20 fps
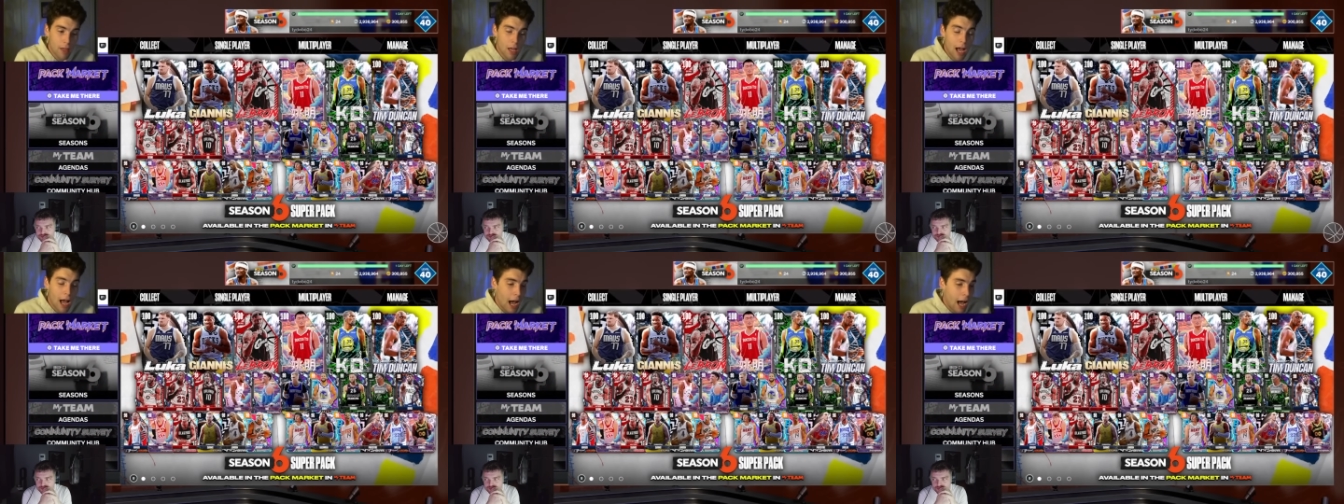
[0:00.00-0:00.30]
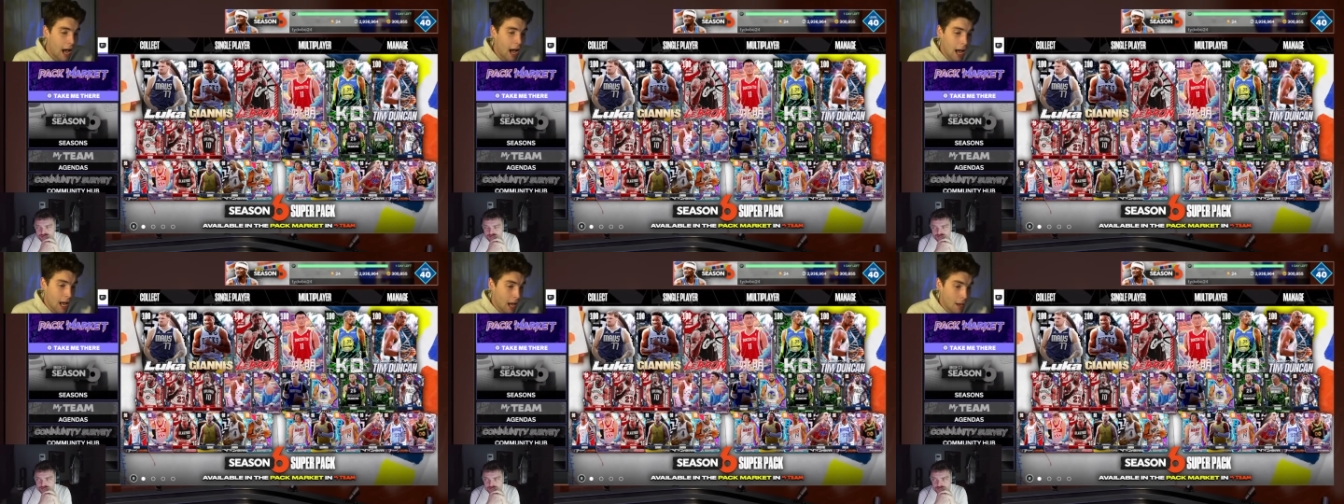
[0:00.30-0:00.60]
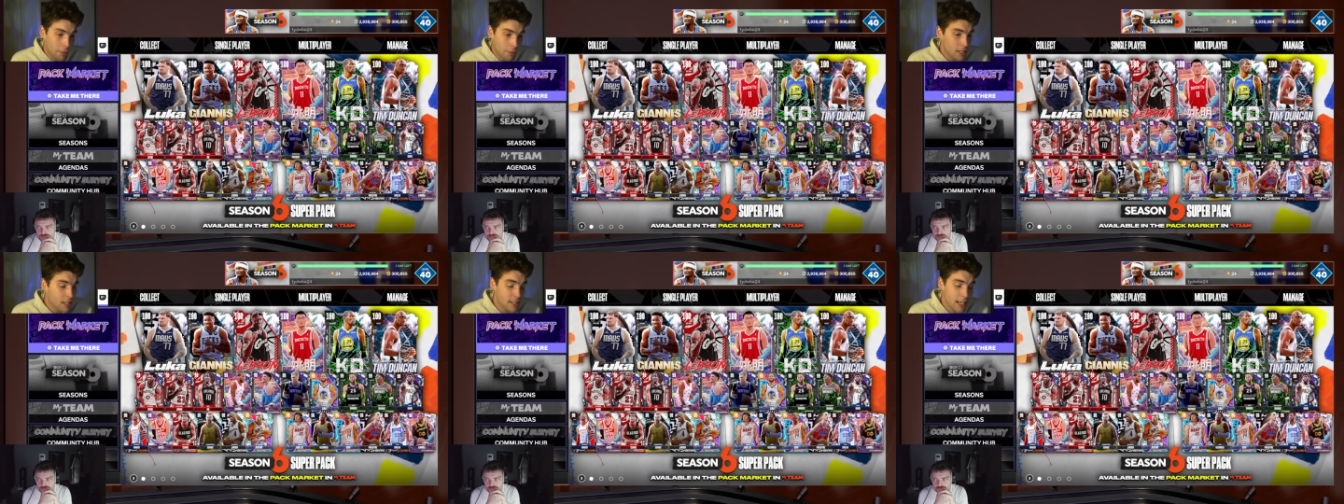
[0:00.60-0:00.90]
I, am
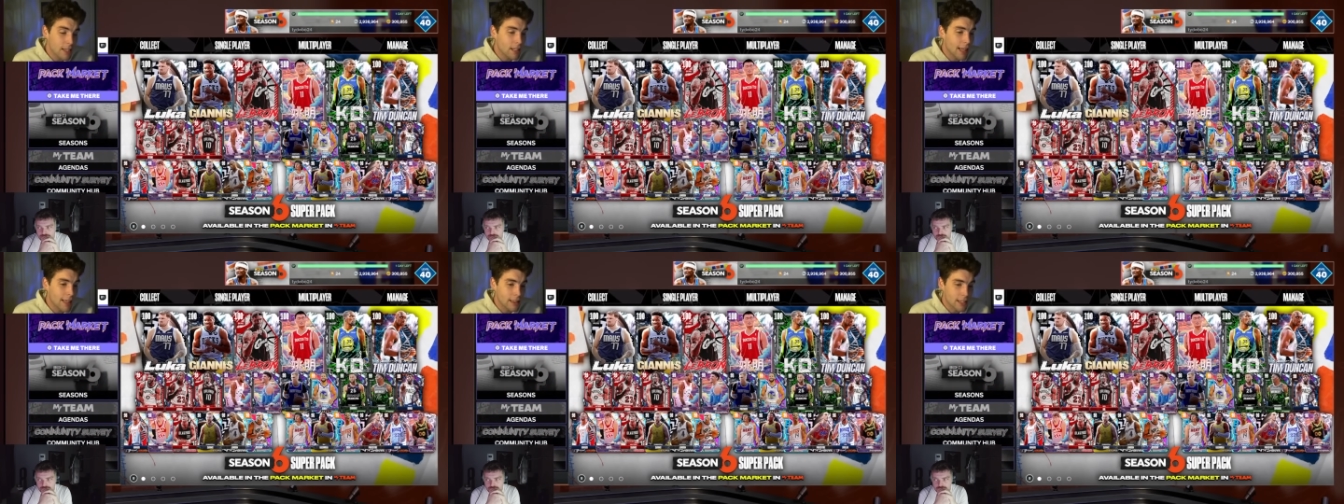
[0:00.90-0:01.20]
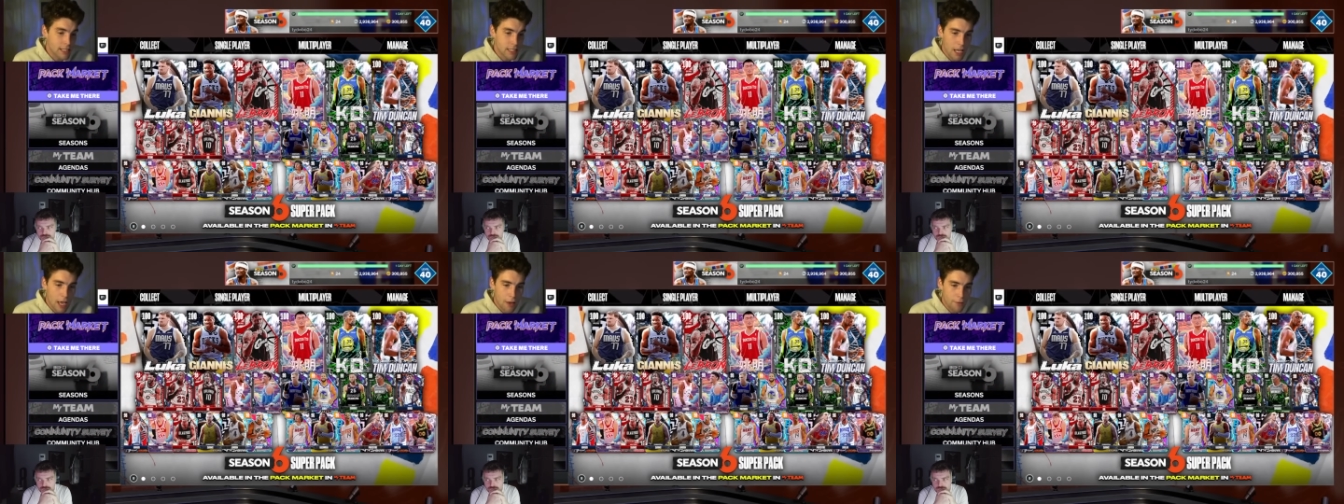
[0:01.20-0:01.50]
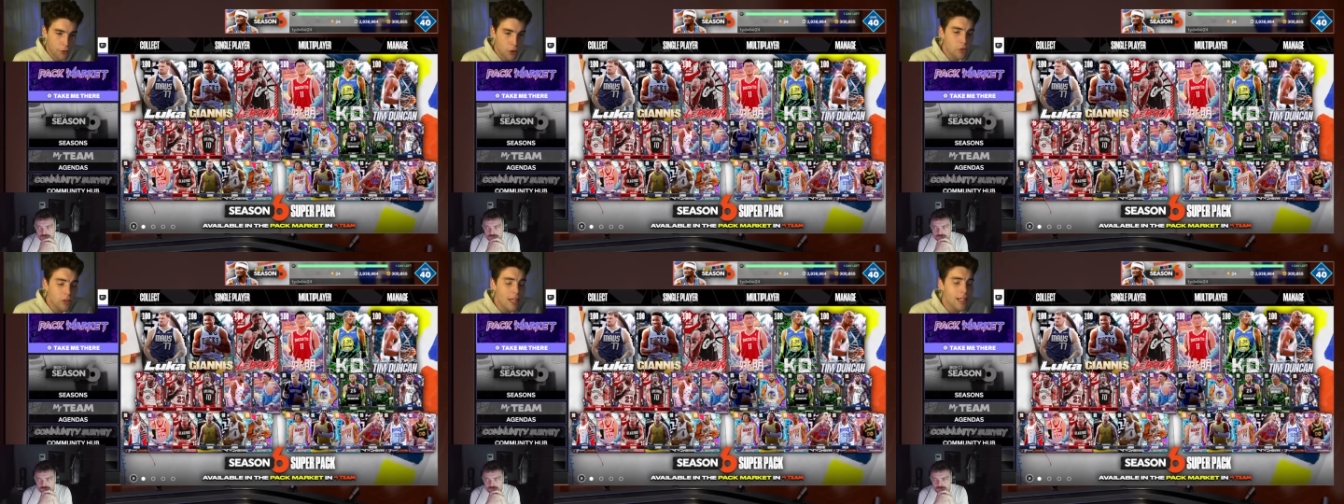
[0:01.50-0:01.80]
going to say it like this. If
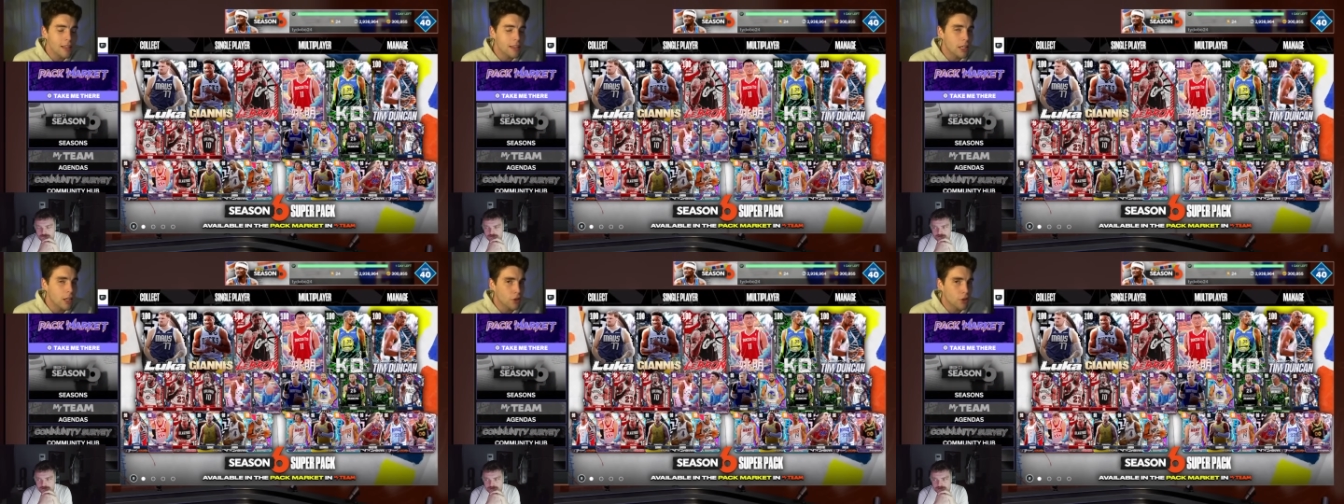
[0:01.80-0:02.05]
you think the